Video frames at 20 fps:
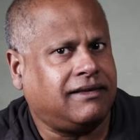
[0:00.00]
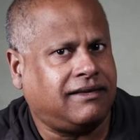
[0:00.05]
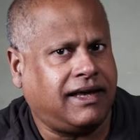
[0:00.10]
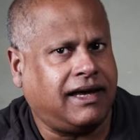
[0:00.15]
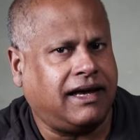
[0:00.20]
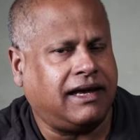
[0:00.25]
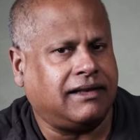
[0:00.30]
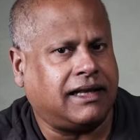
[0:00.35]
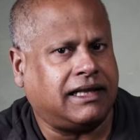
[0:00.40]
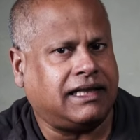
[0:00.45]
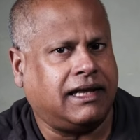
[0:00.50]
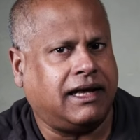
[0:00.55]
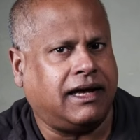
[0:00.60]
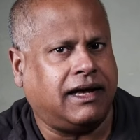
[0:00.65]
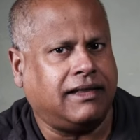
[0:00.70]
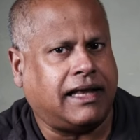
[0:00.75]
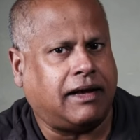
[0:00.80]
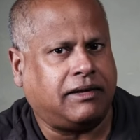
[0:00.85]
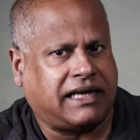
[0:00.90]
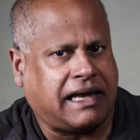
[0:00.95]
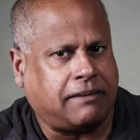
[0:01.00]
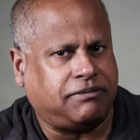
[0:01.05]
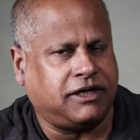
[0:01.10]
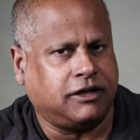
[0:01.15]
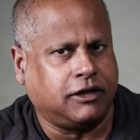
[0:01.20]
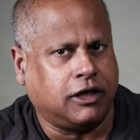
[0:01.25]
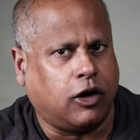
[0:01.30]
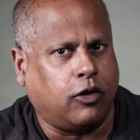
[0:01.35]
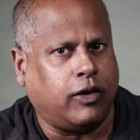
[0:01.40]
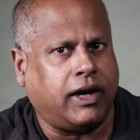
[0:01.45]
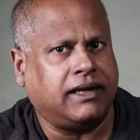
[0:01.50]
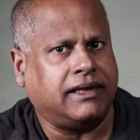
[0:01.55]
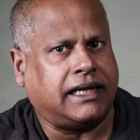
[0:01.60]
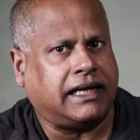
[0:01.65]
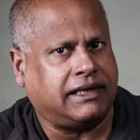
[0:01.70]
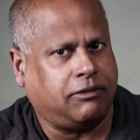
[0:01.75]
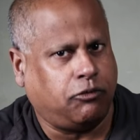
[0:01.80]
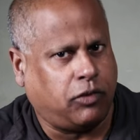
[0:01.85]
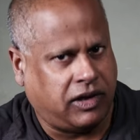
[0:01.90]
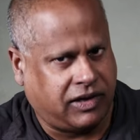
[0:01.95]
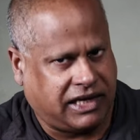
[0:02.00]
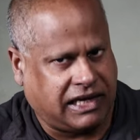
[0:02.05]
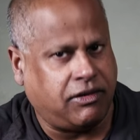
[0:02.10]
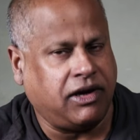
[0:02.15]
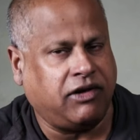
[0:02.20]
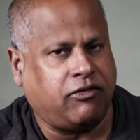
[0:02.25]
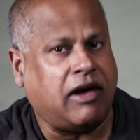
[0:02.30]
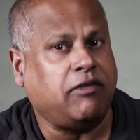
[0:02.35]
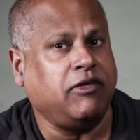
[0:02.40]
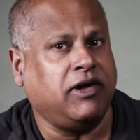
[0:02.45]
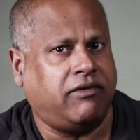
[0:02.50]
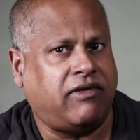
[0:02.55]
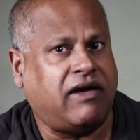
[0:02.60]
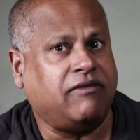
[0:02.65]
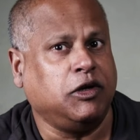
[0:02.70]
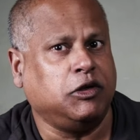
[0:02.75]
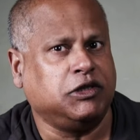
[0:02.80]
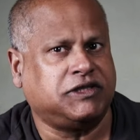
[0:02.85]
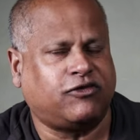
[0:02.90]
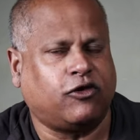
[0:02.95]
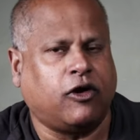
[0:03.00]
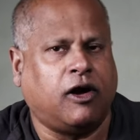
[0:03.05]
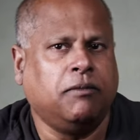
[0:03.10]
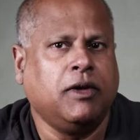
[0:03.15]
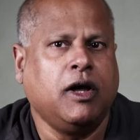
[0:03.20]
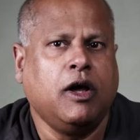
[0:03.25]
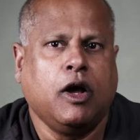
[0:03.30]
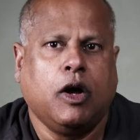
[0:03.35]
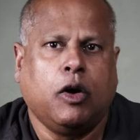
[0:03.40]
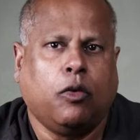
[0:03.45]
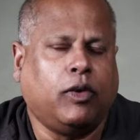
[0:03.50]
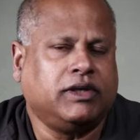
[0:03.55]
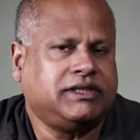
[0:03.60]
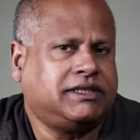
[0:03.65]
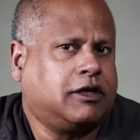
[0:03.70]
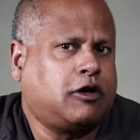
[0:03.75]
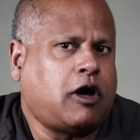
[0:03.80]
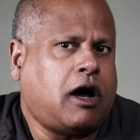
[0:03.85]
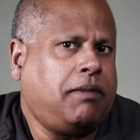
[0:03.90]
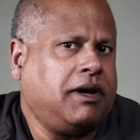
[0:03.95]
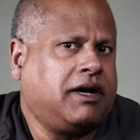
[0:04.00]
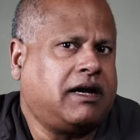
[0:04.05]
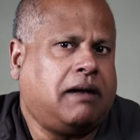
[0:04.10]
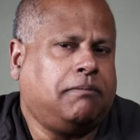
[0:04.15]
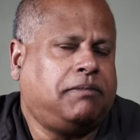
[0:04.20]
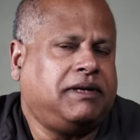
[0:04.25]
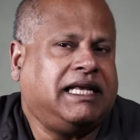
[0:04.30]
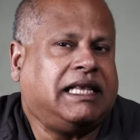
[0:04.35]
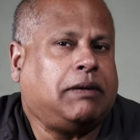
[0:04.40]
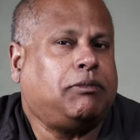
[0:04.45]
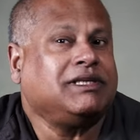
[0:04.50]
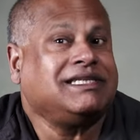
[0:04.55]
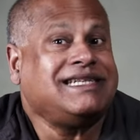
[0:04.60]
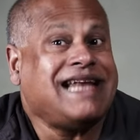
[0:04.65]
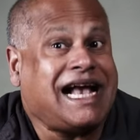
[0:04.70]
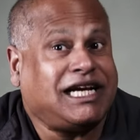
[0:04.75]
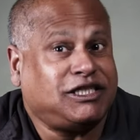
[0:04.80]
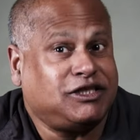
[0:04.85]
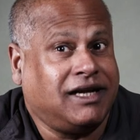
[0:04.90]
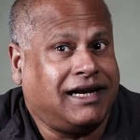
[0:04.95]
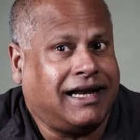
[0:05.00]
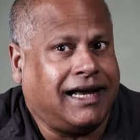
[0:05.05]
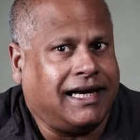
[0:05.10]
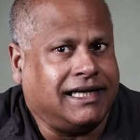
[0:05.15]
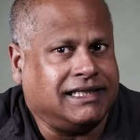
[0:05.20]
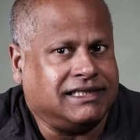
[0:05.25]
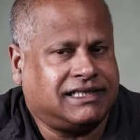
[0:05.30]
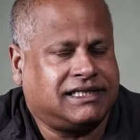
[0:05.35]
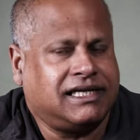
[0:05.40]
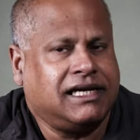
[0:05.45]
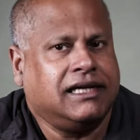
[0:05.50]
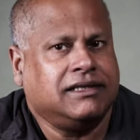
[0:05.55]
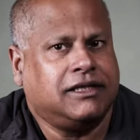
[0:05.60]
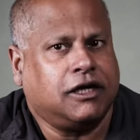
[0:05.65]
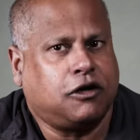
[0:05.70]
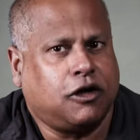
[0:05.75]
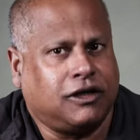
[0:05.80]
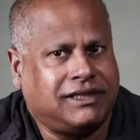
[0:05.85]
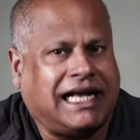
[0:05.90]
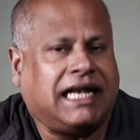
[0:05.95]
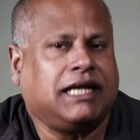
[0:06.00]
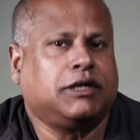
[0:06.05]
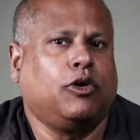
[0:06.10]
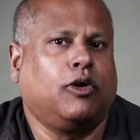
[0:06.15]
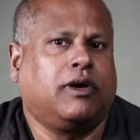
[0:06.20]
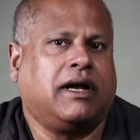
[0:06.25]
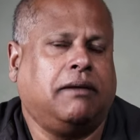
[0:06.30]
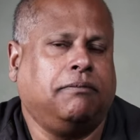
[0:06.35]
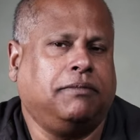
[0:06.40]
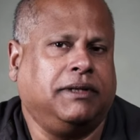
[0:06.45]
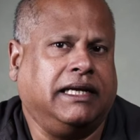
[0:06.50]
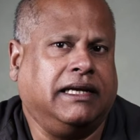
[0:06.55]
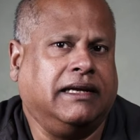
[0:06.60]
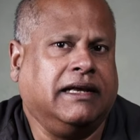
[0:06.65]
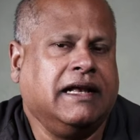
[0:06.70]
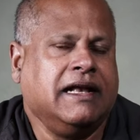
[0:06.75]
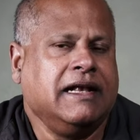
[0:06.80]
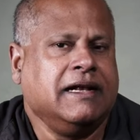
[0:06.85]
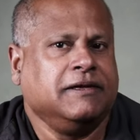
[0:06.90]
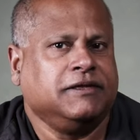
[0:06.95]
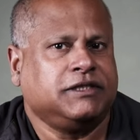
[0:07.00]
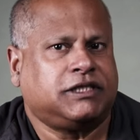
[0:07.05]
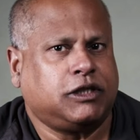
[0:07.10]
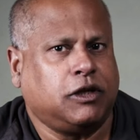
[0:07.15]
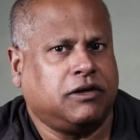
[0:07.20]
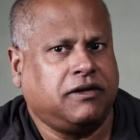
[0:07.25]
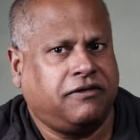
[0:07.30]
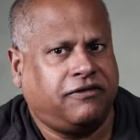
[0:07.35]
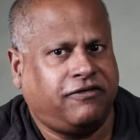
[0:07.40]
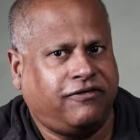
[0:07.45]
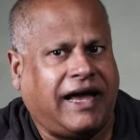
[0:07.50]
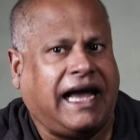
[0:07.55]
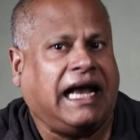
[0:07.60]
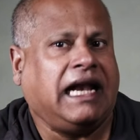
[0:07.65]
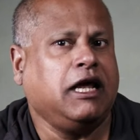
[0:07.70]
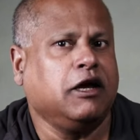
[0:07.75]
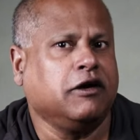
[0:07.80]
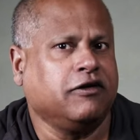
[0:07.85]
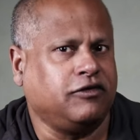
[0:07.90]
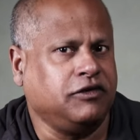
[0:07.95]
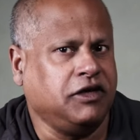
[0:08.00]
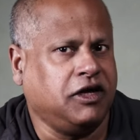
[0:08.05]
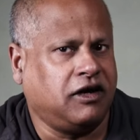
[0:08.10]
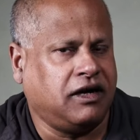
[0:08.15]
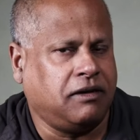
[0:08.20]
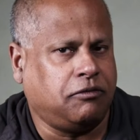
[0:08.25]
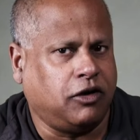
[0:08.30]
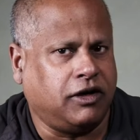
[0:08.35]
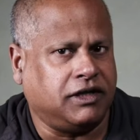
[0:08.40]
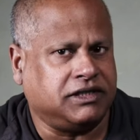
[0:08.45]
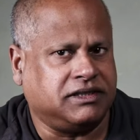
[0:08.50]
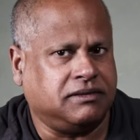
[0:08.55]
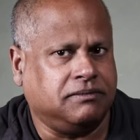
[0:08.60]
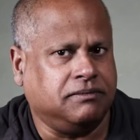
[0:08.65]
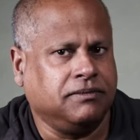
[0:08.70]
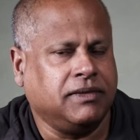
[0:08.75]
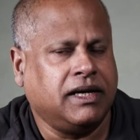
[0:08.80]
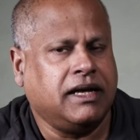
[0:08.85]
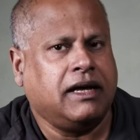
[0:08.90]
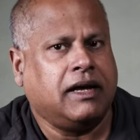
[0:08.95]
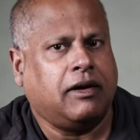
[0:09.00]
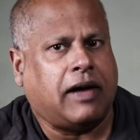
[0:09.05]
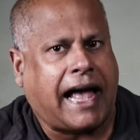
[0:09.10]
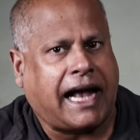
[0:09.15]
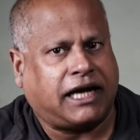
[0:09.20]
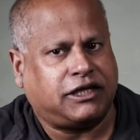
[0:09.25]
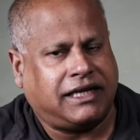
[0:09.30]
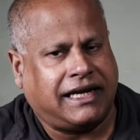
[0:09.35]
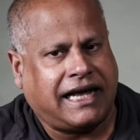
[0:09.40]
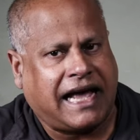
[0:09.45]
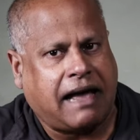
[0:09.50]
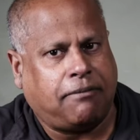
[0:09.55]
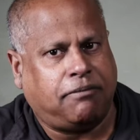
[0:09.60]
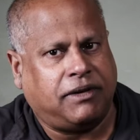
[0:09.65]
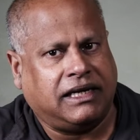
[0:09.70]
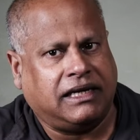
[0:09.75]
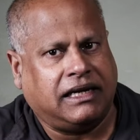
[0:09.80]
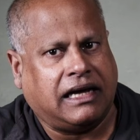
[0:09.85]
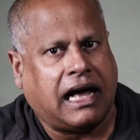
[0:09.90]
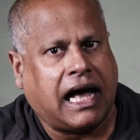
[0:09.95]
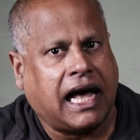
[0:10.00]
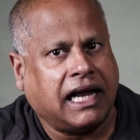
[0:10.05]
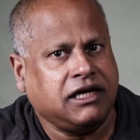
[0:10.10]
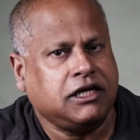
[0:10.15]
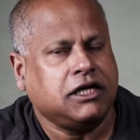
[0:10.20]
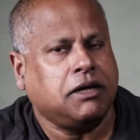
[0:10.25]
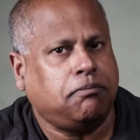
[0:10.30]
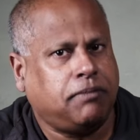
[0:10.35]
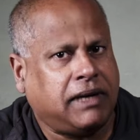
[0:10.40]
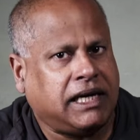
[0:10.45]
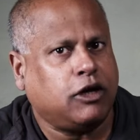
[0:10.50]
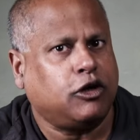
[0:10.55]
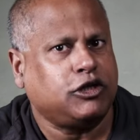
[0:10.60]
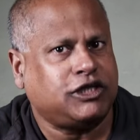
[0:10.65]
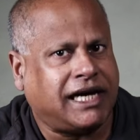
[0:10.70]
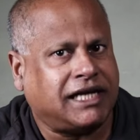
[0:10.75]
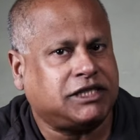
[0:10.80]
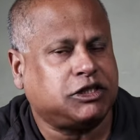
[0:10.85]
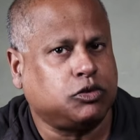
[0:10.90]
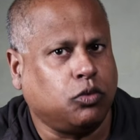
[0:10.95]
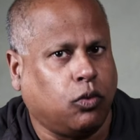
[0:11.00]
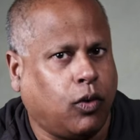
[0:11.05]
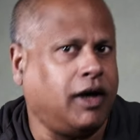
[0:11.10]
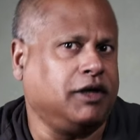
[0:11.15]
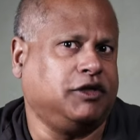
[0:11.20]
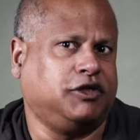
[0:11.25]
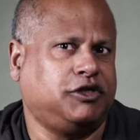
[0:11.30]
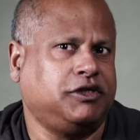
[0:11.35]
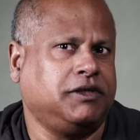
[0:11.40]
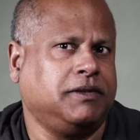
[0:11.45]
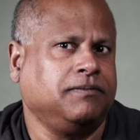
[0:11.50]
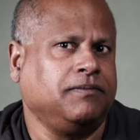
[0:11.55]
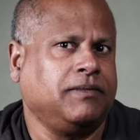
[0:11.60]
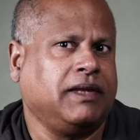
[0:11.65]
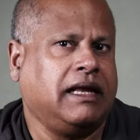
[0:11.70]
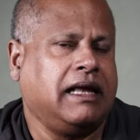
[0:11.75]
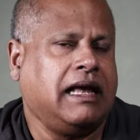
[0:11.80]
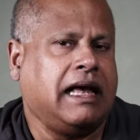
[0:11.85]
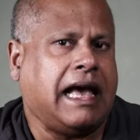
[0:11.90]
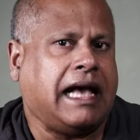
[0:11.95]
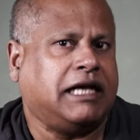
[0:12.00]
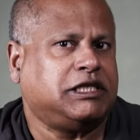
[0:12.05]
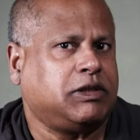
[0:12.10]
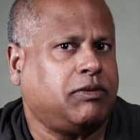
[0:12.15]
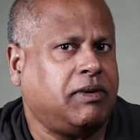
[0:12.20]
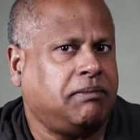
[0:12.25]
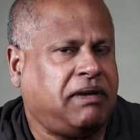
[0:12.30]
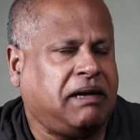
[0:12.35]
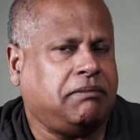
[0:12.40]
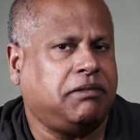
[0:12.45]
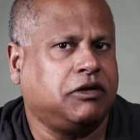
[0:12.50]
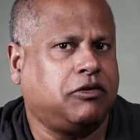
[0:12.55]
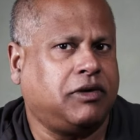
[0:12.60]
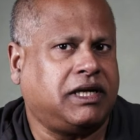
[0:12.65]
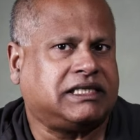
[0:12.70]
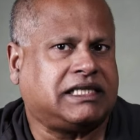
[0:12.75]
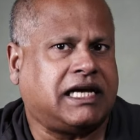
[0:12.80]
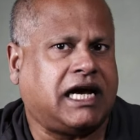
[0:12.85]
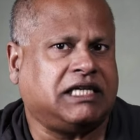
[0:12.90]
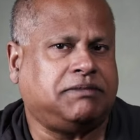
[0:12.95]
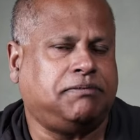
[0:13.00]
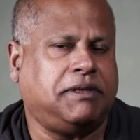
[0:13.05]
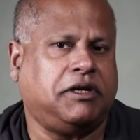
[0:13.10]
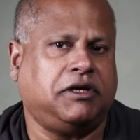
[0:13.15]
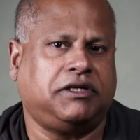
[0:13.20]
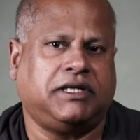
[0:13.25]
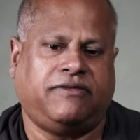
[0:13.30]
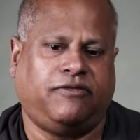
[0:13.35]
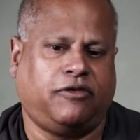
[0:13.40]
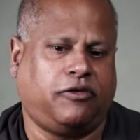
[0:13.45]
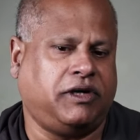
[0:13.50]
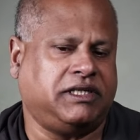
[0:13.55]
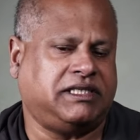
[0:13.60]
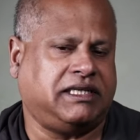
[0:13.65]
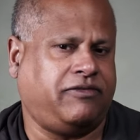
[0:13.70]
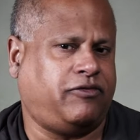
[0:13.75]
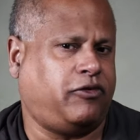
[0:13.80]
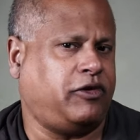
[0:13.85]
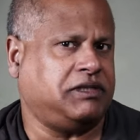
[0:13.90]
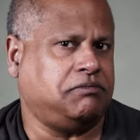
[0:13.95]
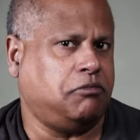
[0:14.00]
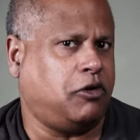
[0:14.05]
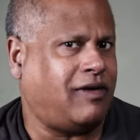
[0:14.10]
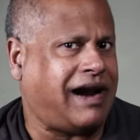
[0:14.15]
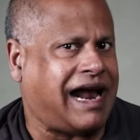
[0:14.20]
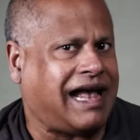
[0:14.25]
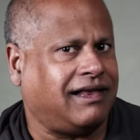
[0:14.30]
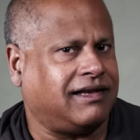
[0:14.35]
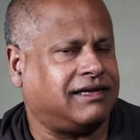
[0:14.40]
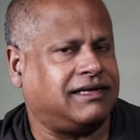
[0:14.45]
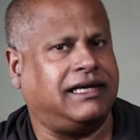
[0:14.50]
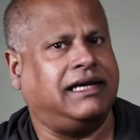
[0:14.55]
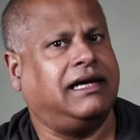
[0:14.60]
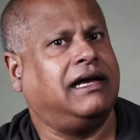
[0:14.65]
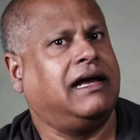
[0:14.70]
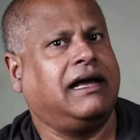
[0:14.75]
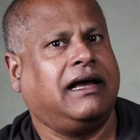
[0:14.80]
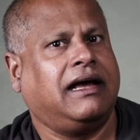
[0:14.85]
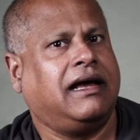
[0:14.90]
thing that that kept it going, that we're getting revenues from, was the copper company that was nationalized, the Codelco company. So the failure of neoliberalism actually happened under Pinochet's watch. And so when people criticize Pinochet for his morality,